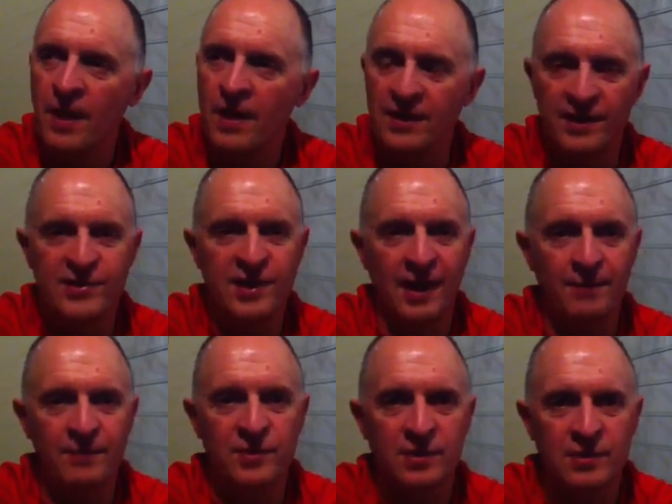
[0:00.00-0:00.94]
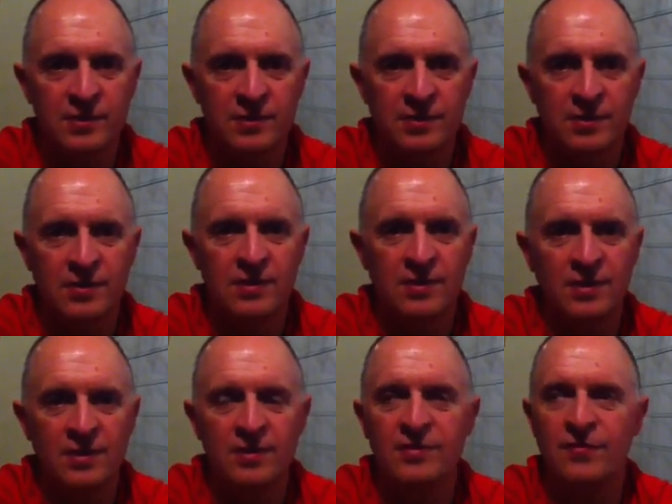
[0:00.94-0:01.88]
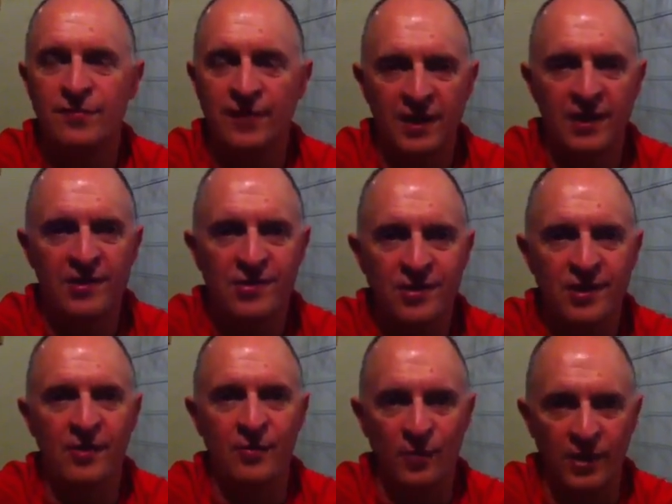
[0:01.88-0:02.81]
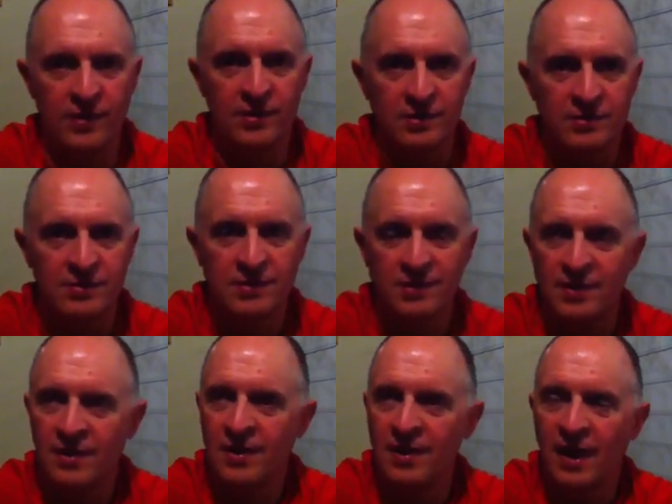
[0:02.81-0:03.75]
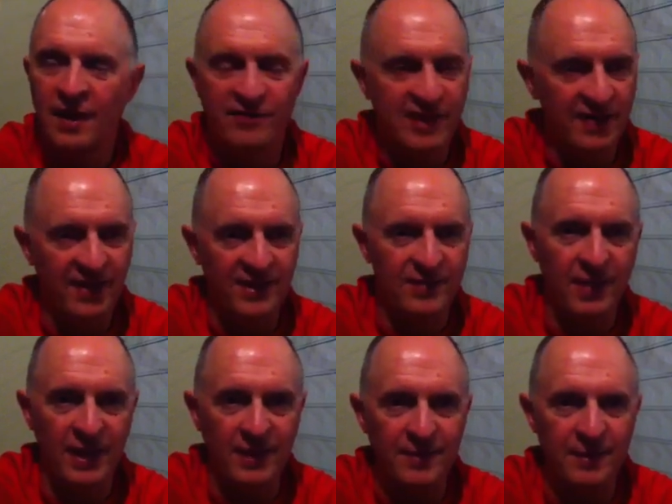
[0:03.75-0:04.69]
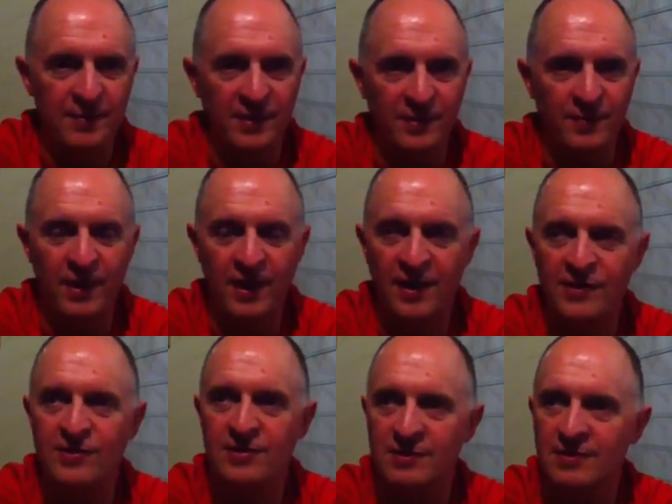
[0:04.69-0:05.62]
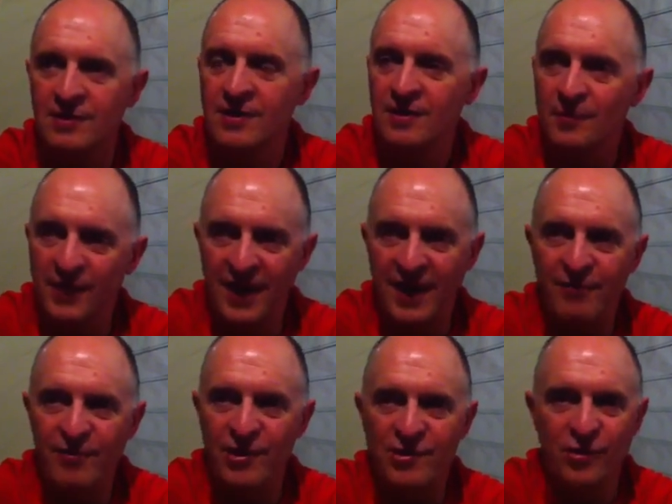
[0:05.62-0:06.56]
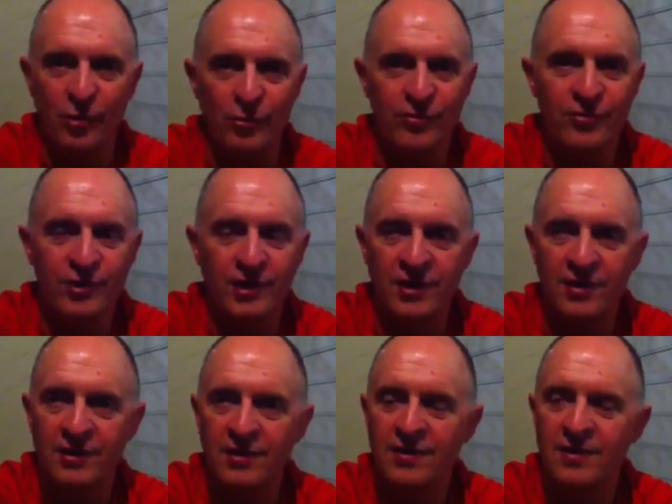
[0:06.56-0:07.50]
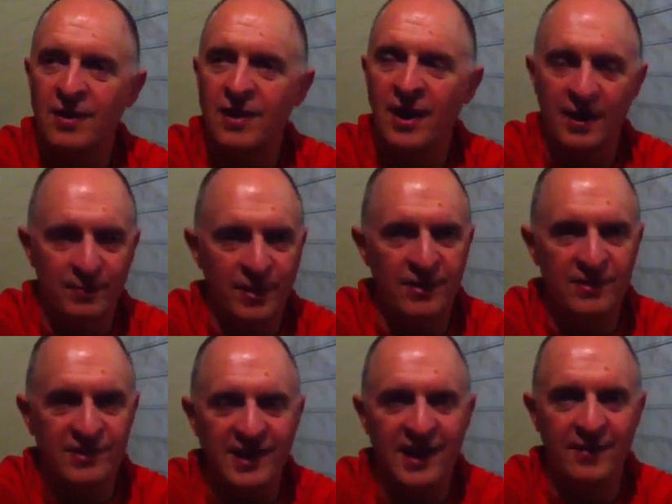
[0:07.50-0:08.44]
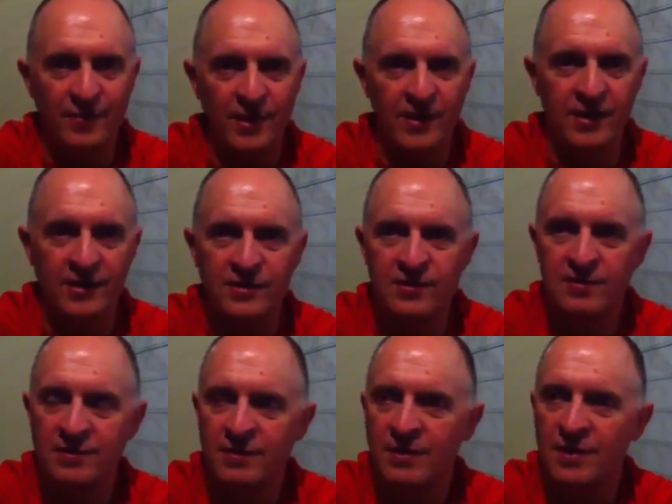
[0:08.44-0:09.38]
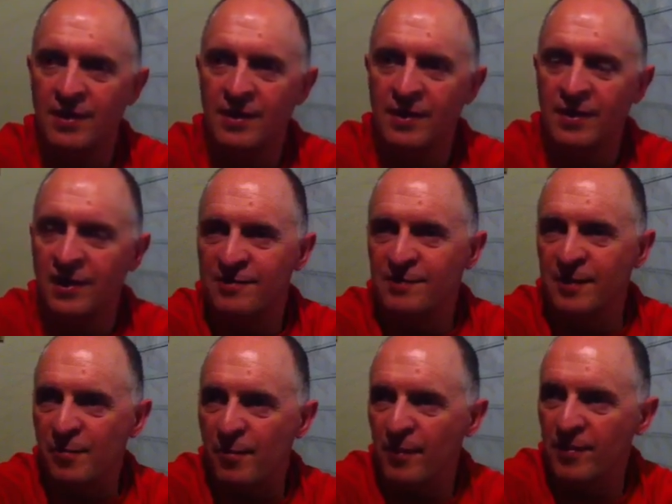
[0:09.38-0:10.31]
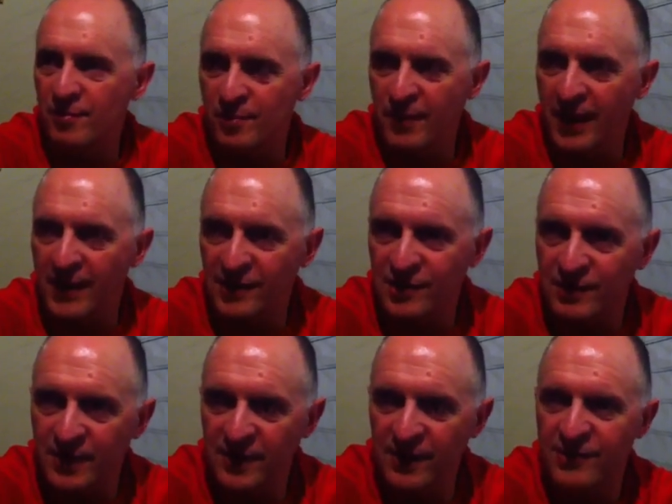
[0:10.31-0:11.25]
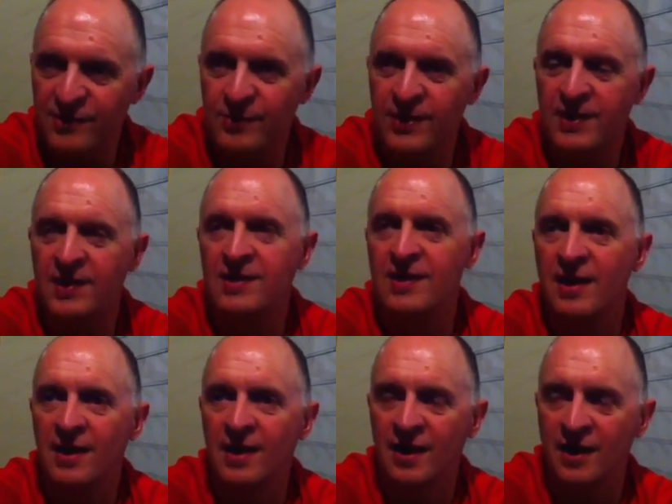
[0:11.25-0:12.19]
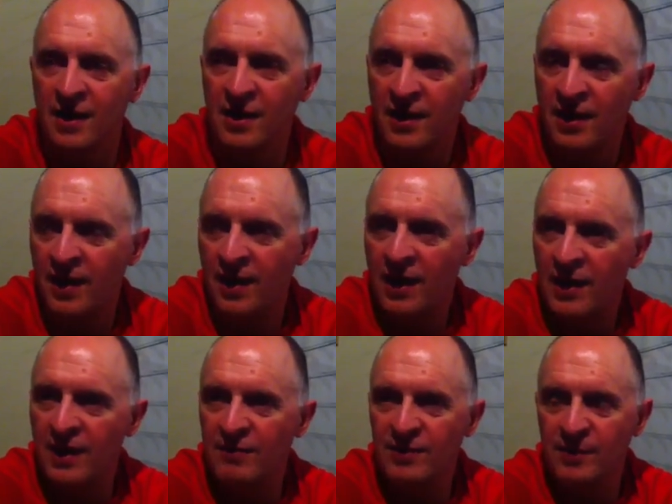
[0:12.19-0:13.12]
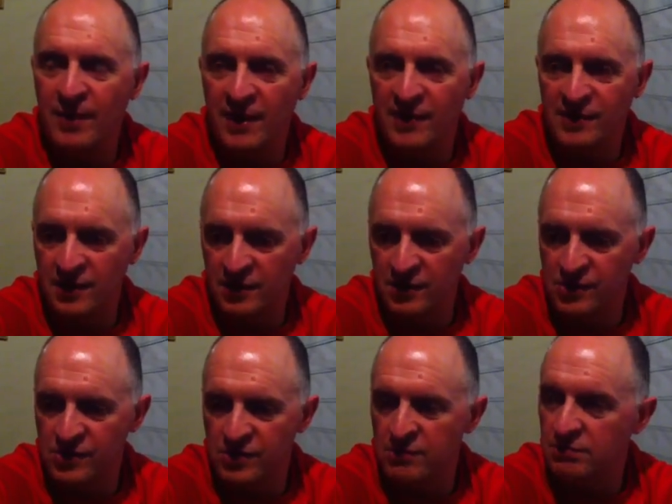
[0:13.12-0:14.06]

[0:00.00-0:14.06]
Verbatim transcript: in an attempt to finish and win. I've said that to many people in the past. The average are all three, and I might stand by it. It's been reminded to me this week in uh, a lovely message,